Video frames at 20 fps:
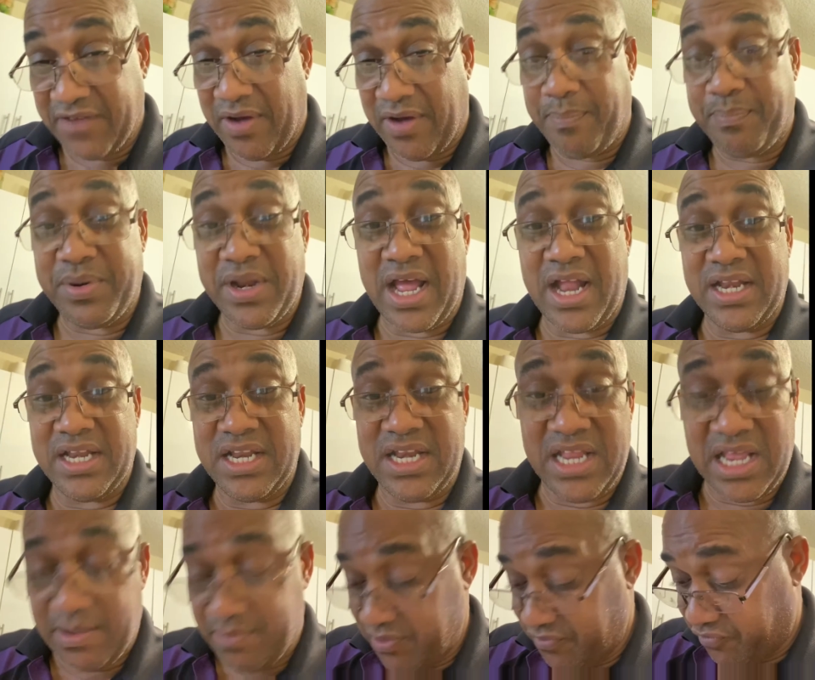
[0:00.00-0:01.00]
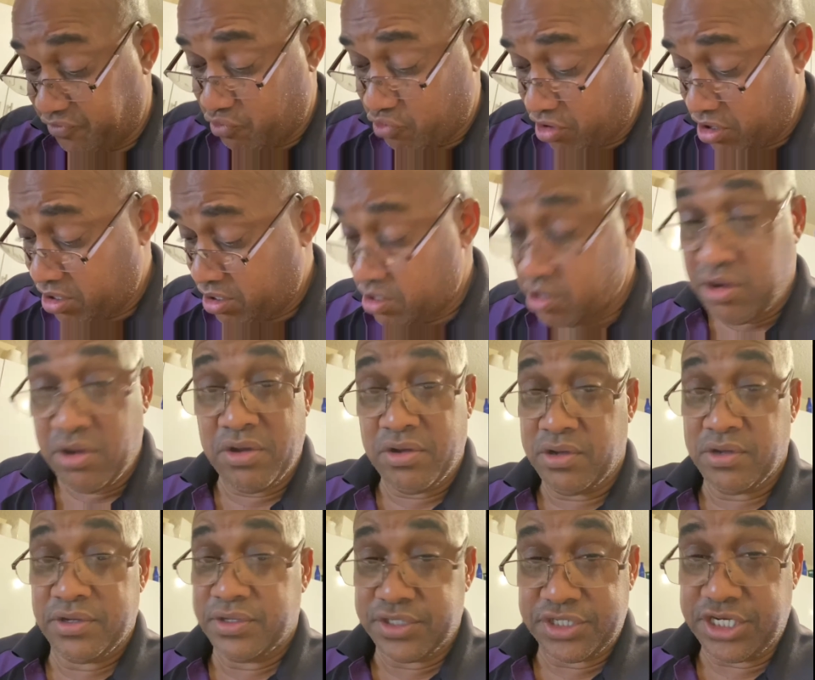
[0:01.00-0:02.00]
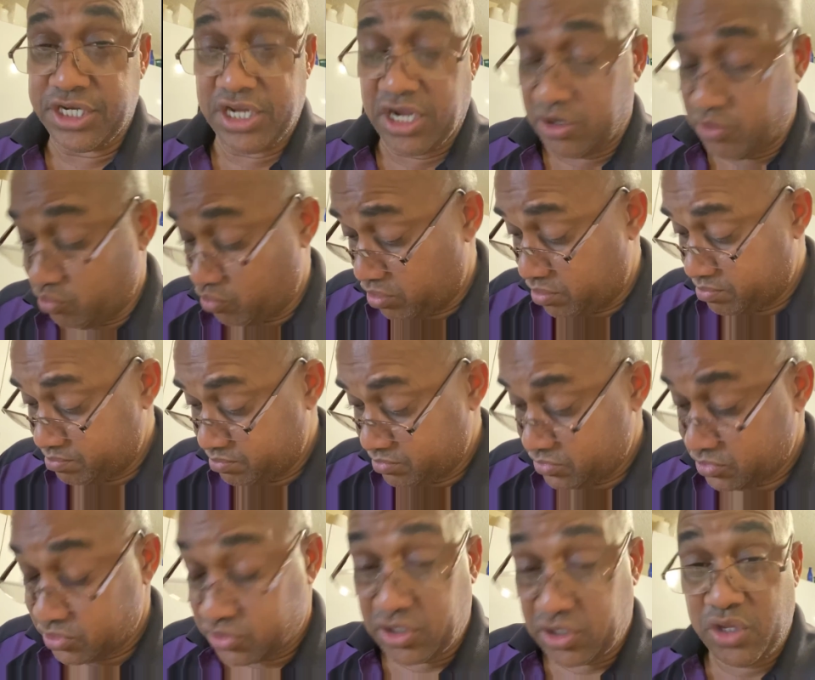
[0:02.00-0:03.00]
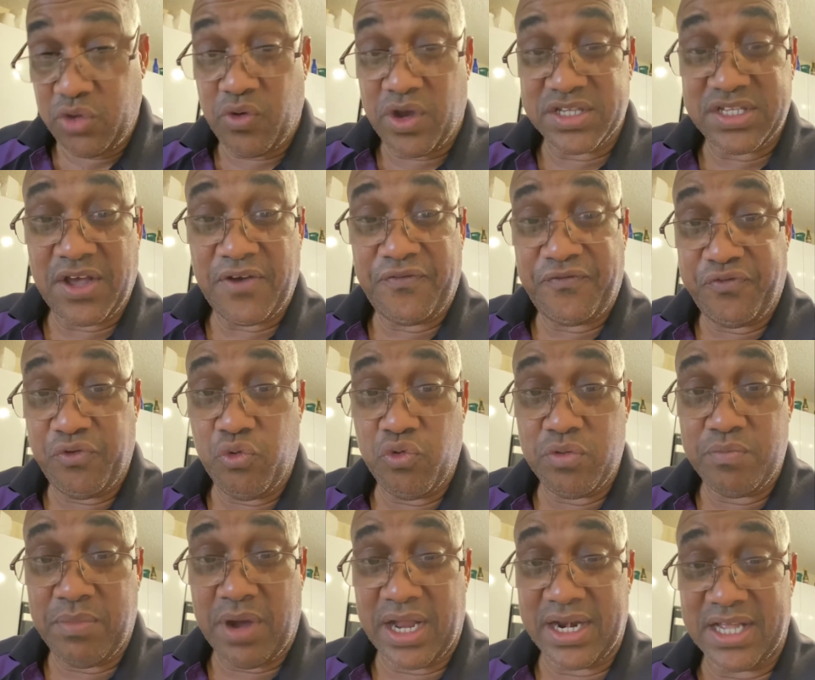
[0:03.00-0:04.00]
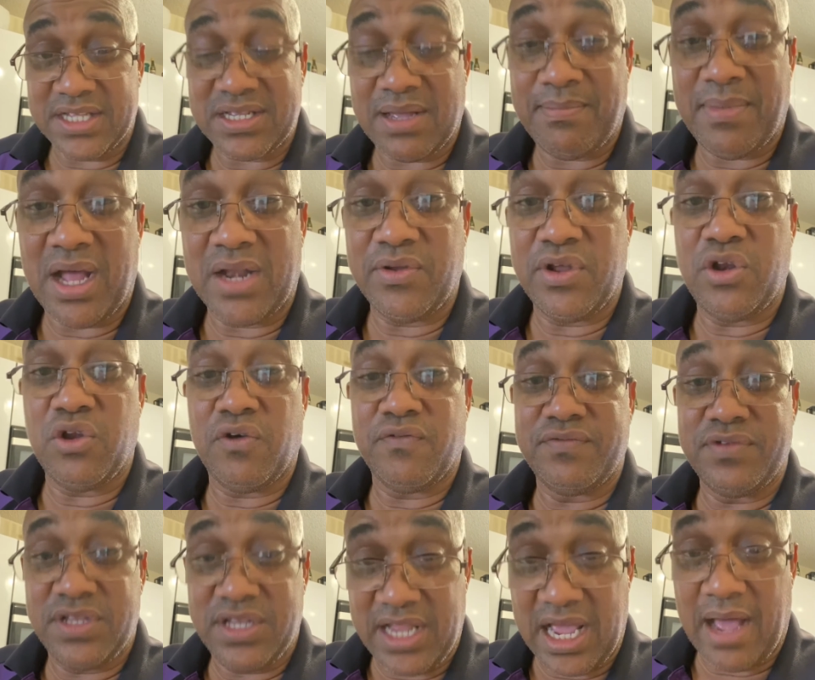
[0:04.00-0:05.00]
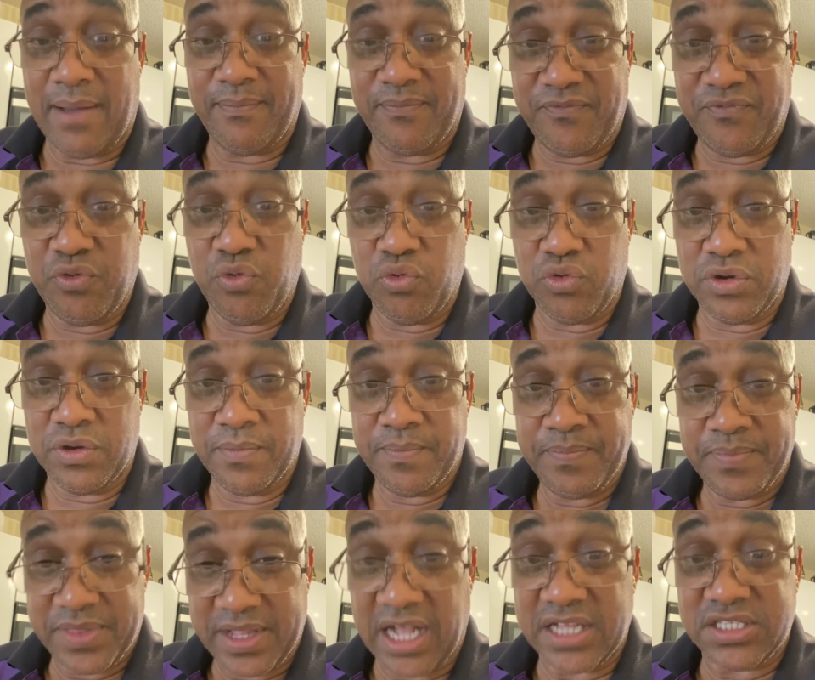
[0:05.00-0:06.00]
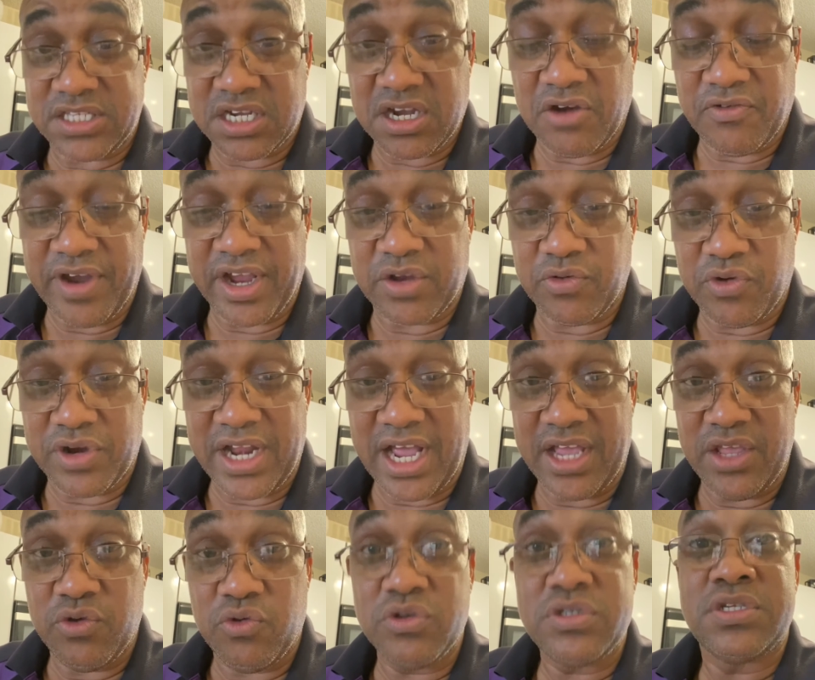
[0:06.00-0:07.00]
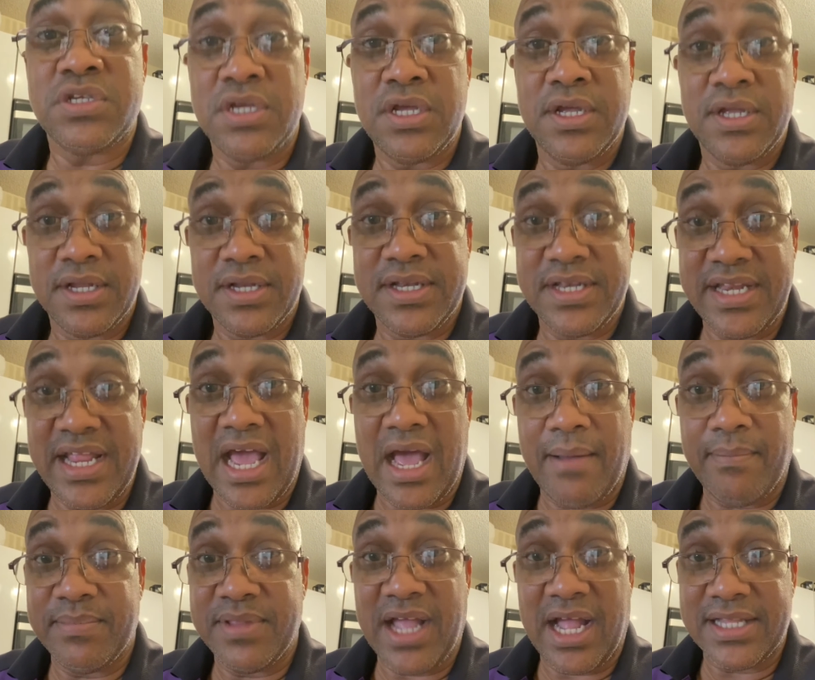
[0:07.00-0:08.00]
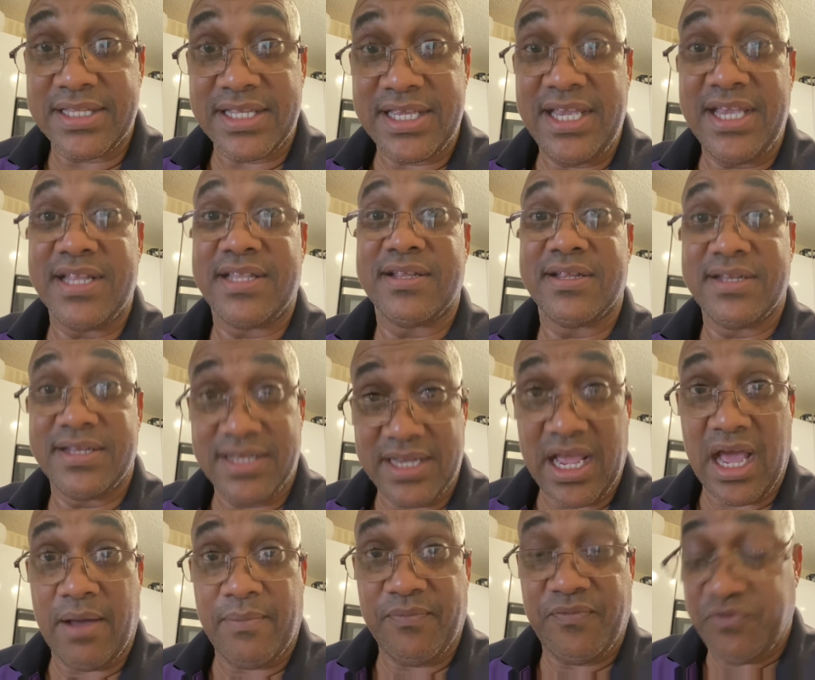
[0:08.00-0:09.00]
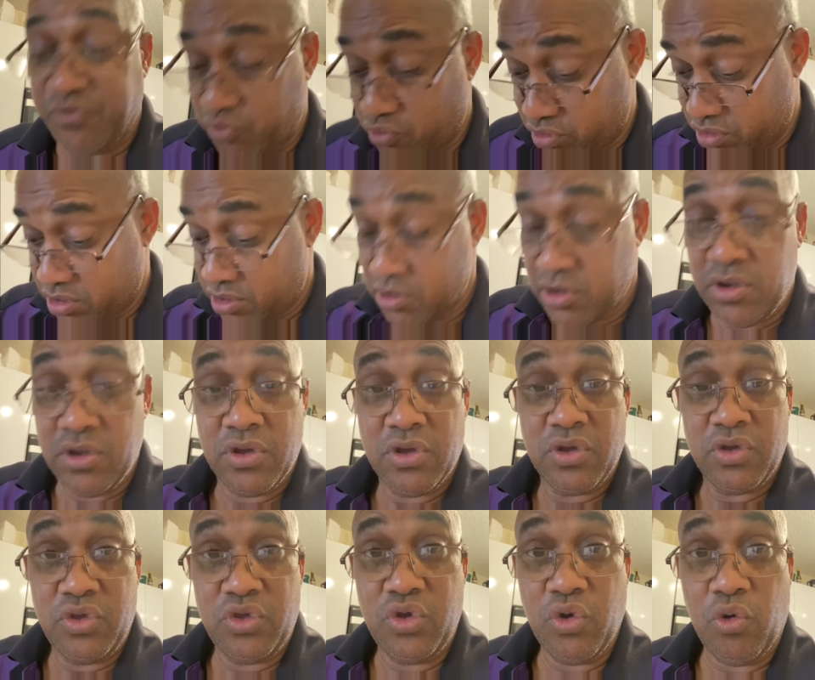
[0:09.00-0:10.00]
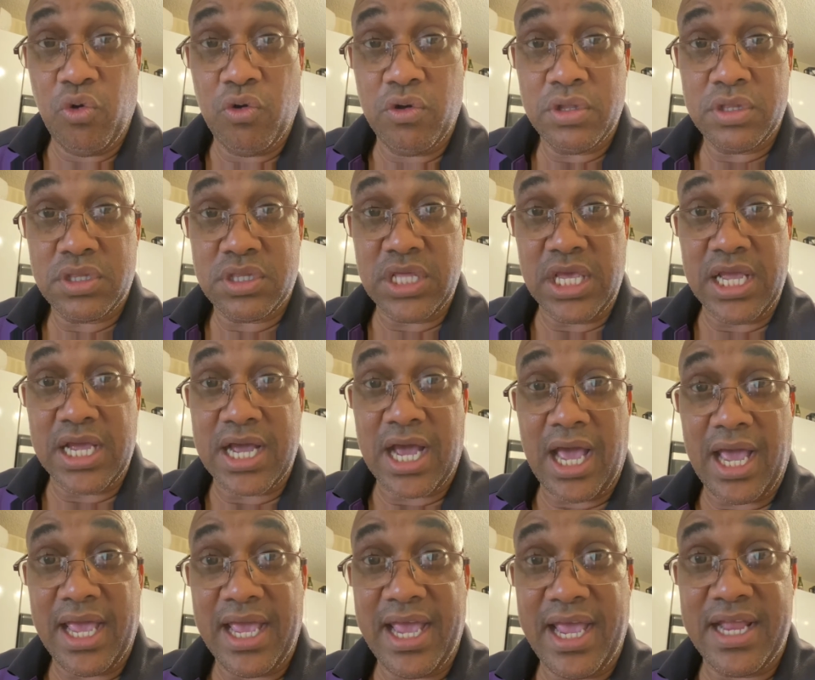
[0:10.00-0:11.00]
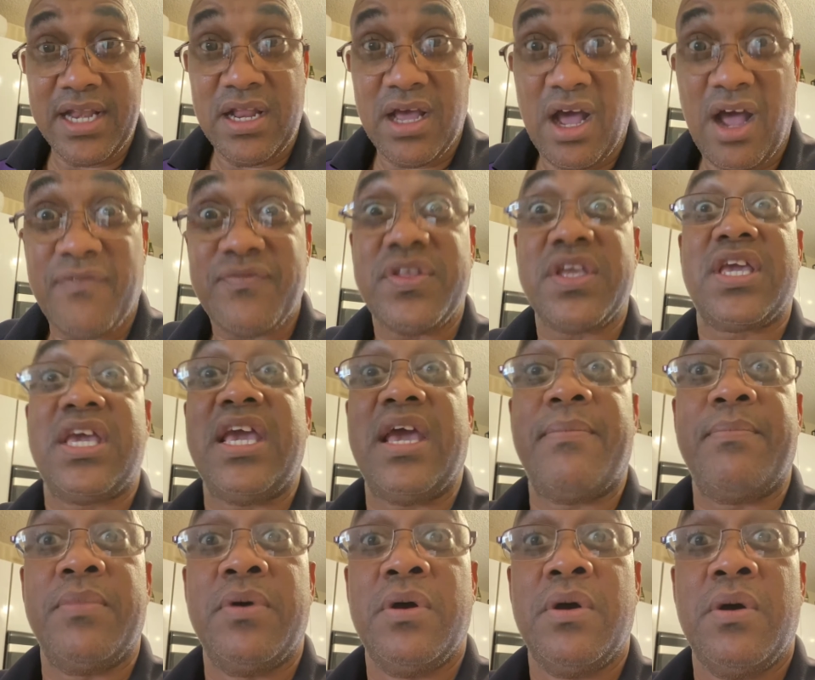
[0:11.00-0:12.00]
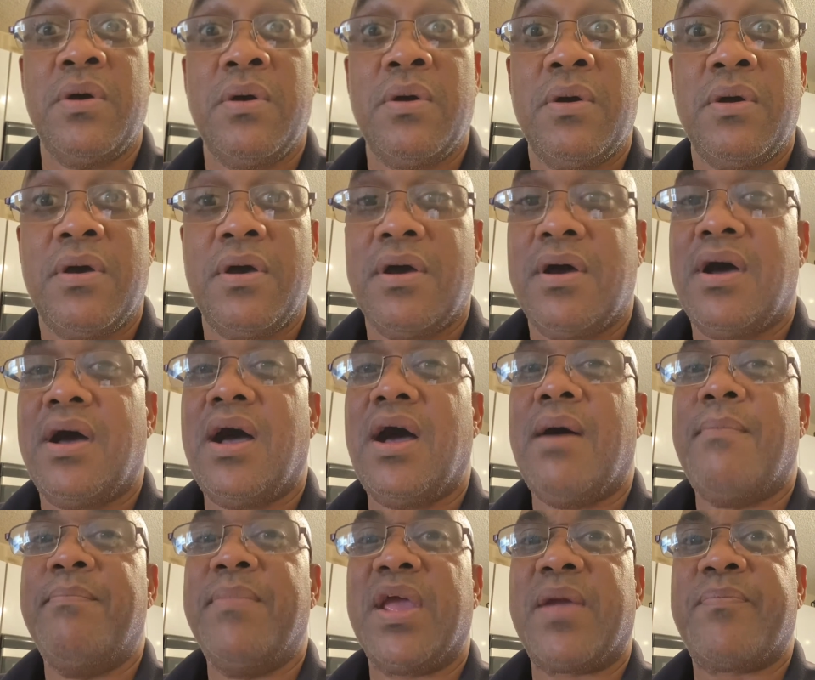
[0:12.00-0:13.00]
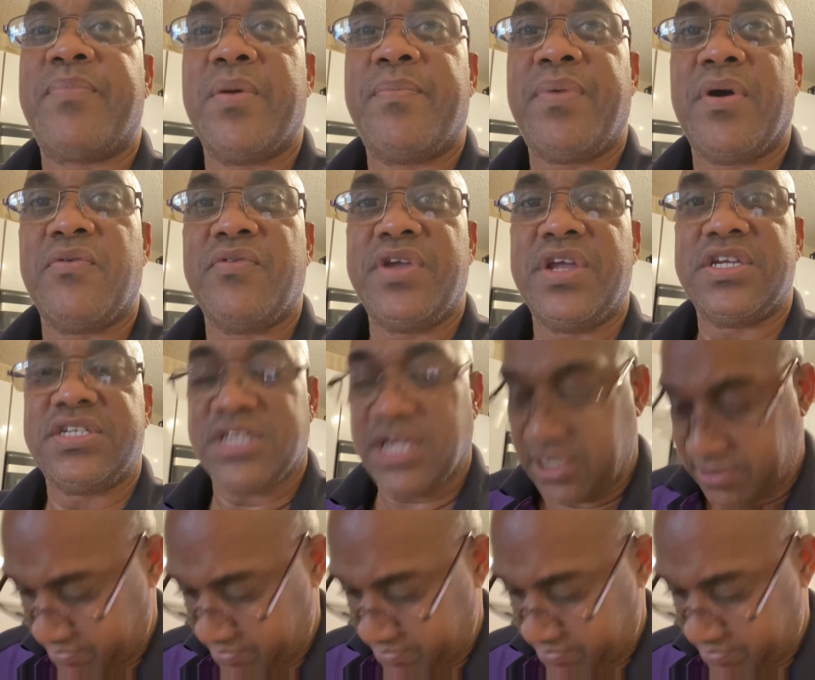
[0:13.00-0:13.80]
planned the day before, she don't know. So you as a food man, as a man who love nyam food, that's the correct word I use. Nyam, not eat. Nyam food. You think ahead of the game and make preparation.